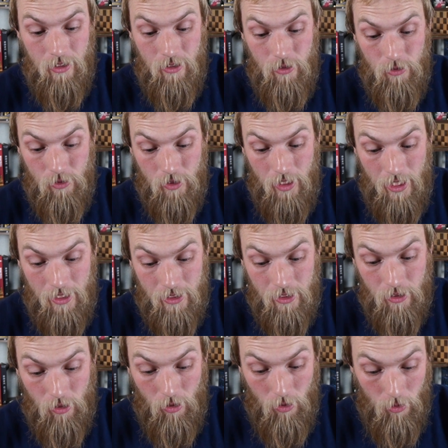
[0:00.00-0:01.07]
You're guessing
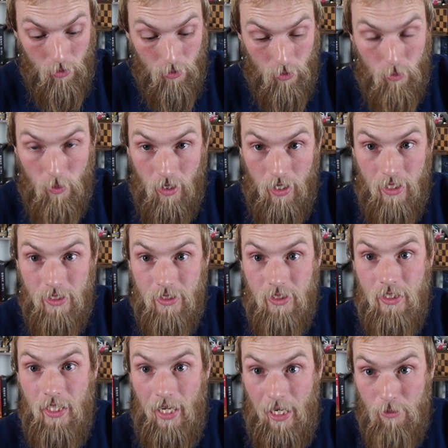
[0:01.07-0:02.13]
all the way into
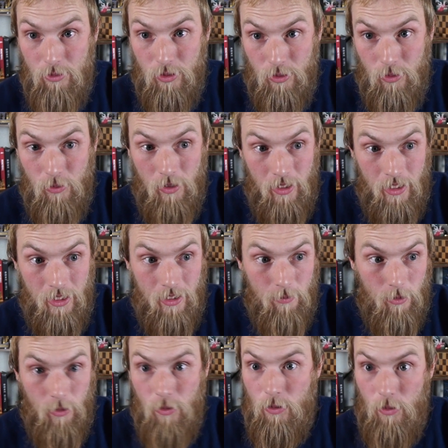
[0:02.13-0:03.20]
the absolute end
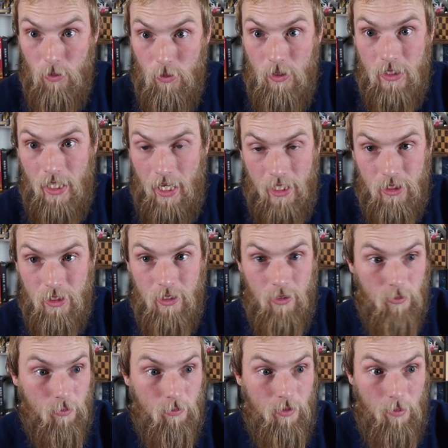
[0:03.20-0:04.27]
about who is actually the
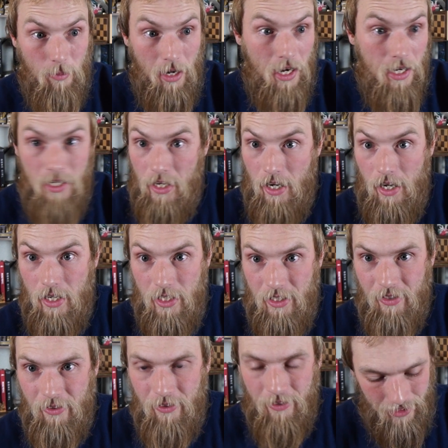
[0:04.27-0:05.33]
bad guy here.